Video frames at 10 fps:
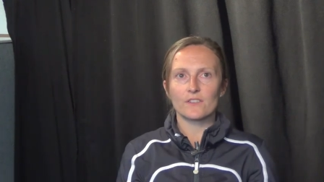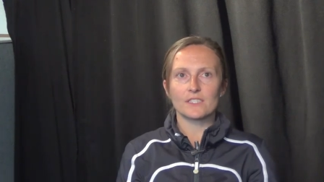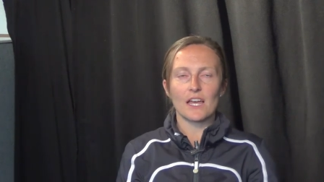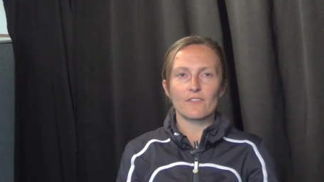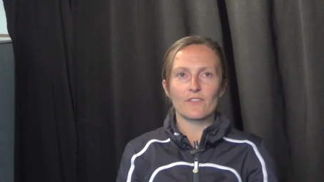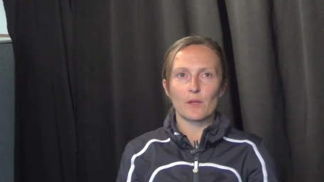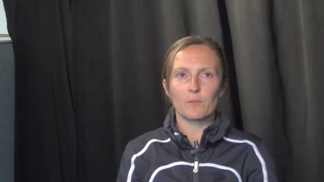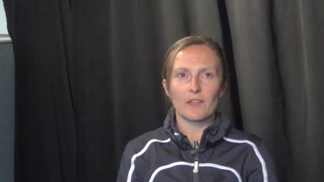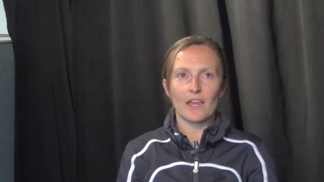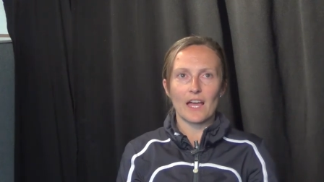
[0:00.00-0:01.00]
is that
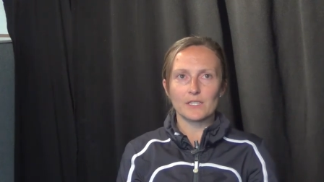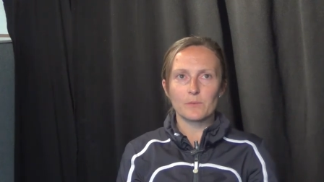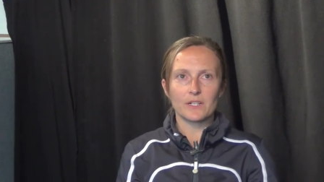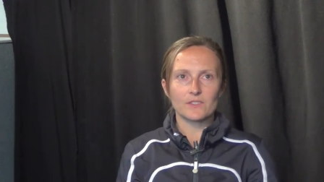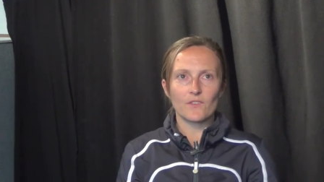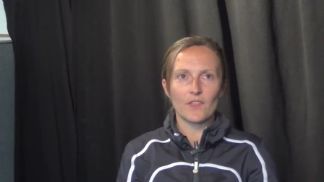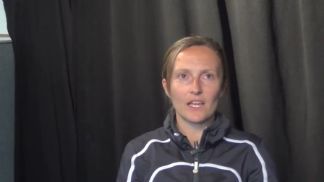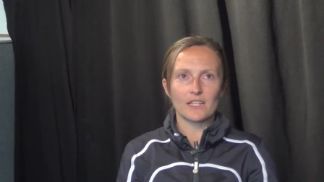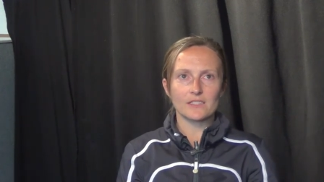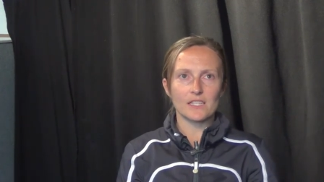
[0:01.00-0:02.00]
family aspect of
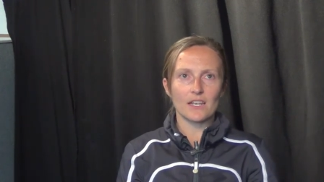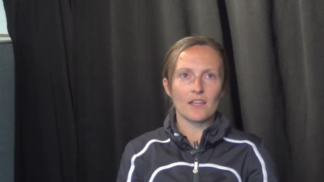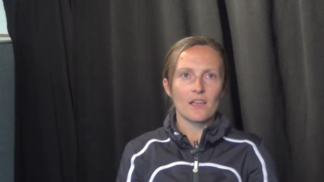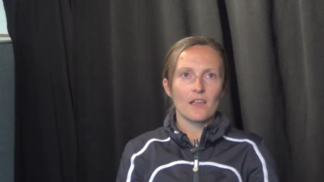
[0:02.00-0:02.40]
things, and,